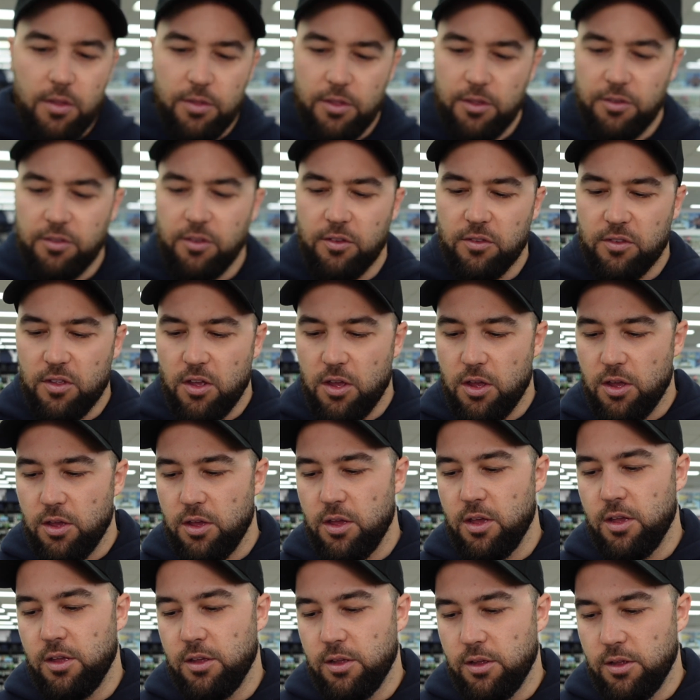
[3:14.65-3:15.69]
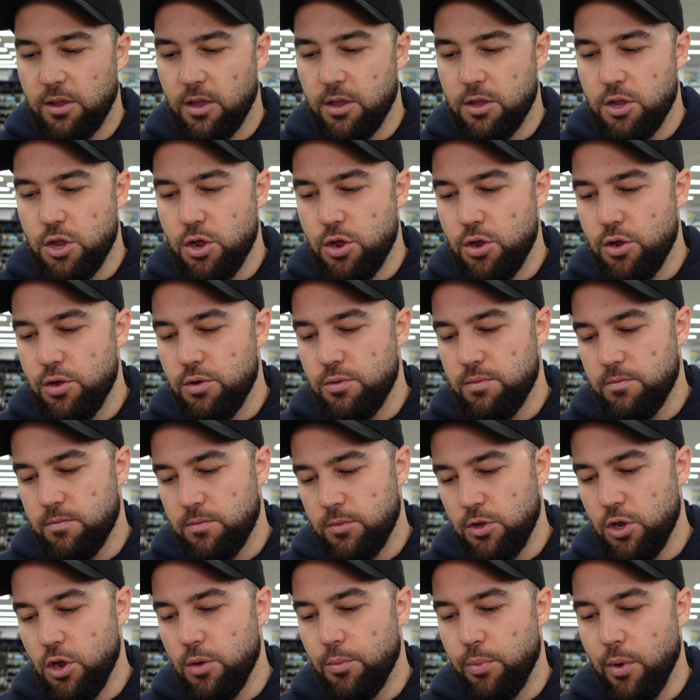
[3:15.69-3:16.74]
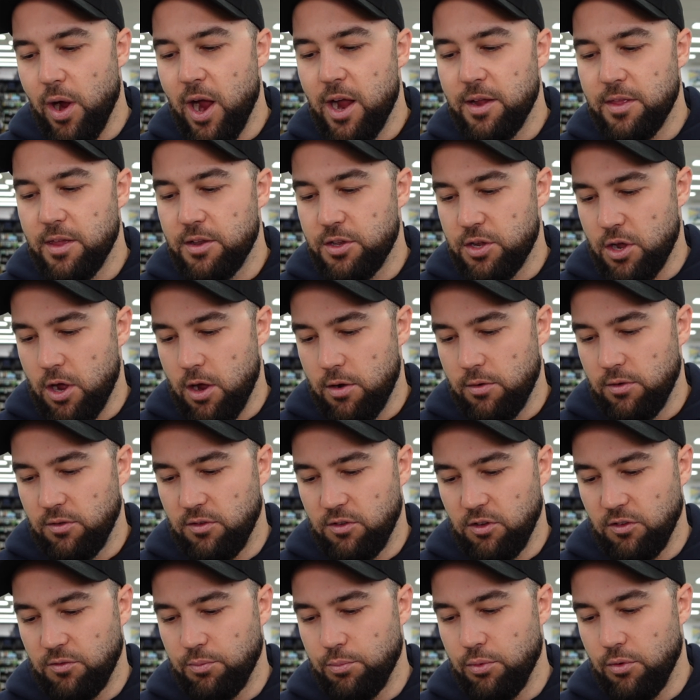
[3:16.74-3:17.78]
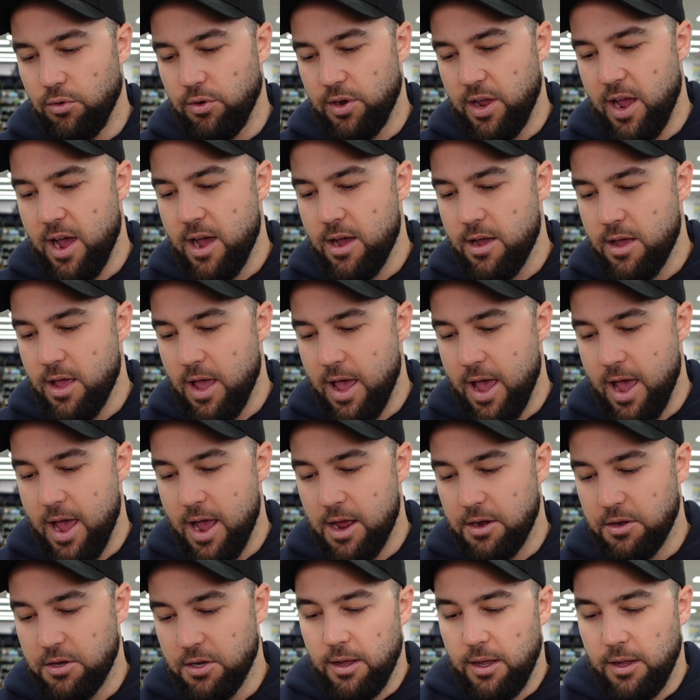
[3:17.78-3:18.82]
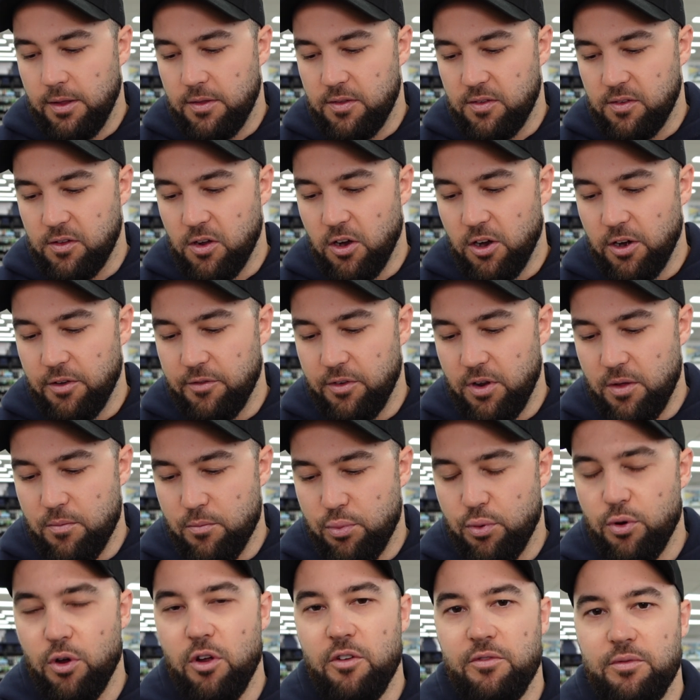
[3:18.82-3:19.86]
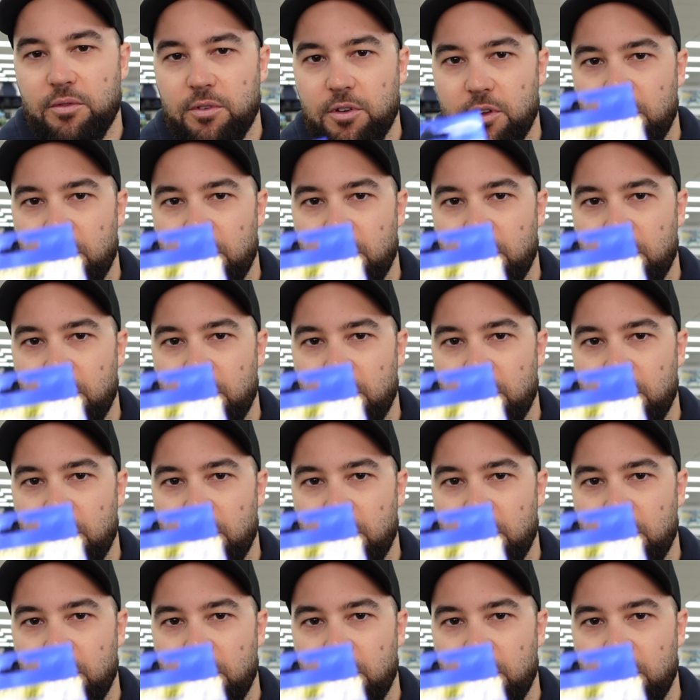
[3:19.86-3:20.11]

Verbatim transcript: This is a new braid that Daiwa's just brought out, and it's kind of an improvement